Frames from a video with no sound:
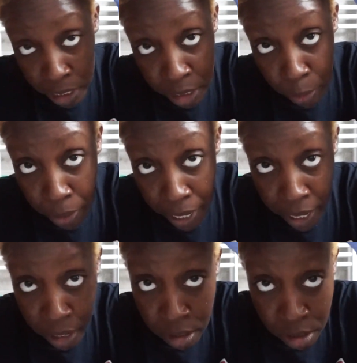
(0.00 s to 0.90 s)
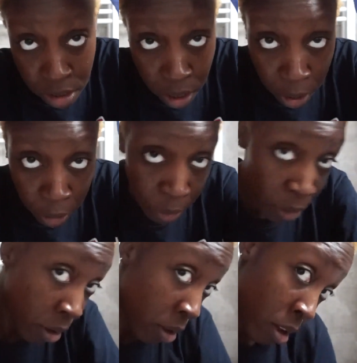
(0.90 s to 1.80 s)
it to be. So
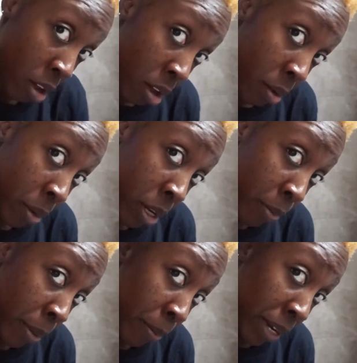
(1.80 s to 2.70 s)
I'm going to be